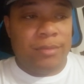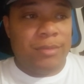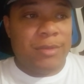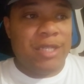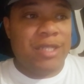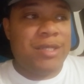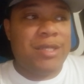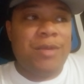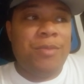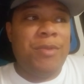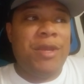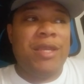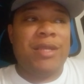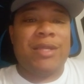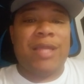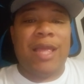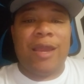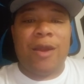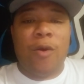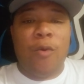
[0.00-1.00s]
This to me
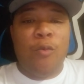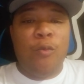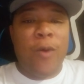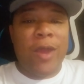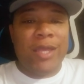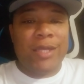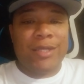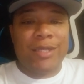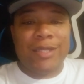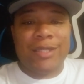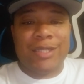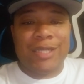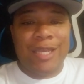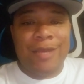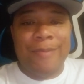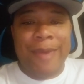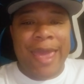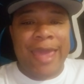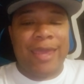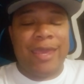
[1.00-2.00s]
is like a wasted
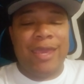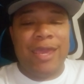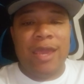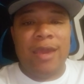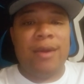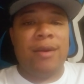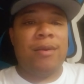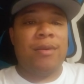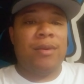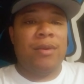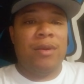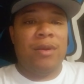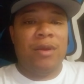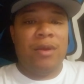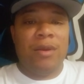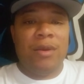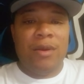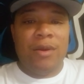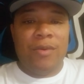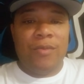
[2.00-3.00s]
CMAC year.
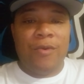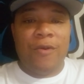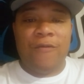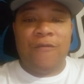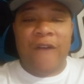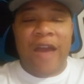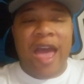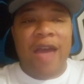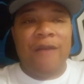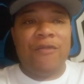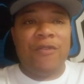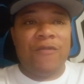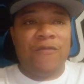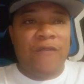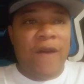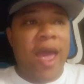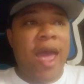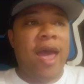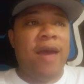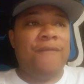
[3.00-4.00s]
We're five and
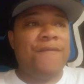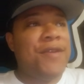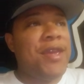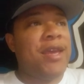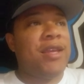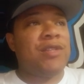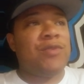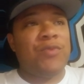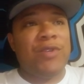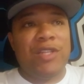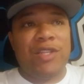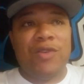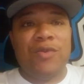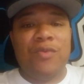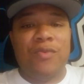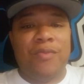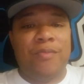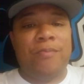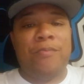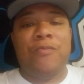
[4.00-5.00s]
five. Yes, we
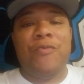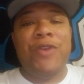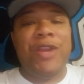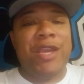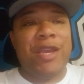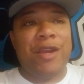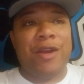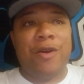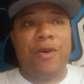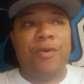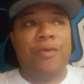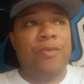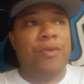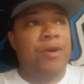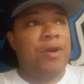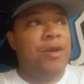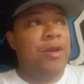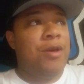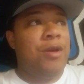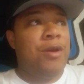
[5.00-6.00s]
do. We can go.
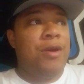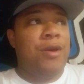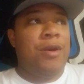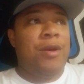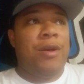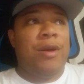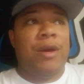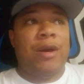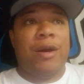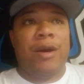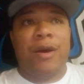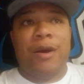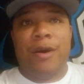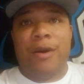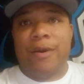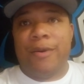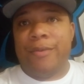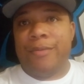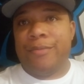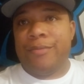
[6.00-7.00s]

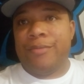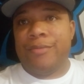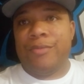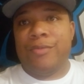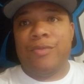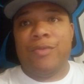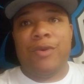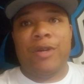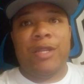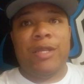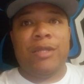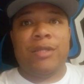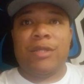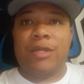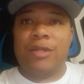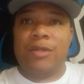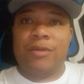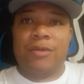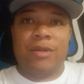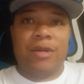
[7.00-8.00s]
Um, what is
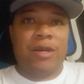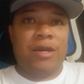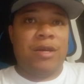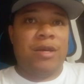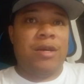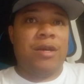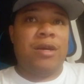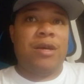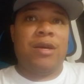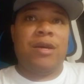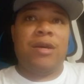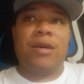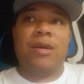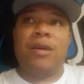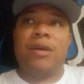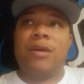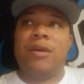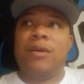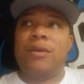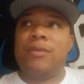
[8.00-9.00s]
it?
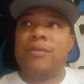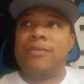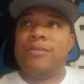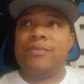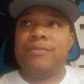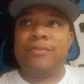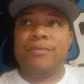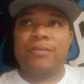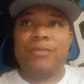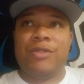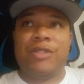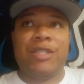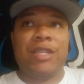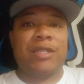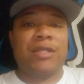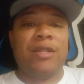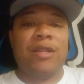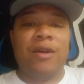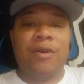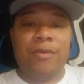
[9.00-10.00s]
Uh,
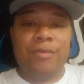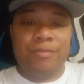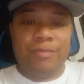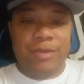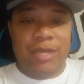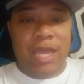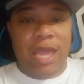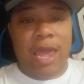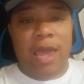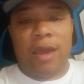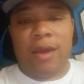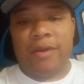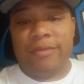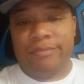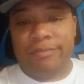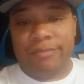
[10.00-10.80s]
six and zero. Oh? Yeah.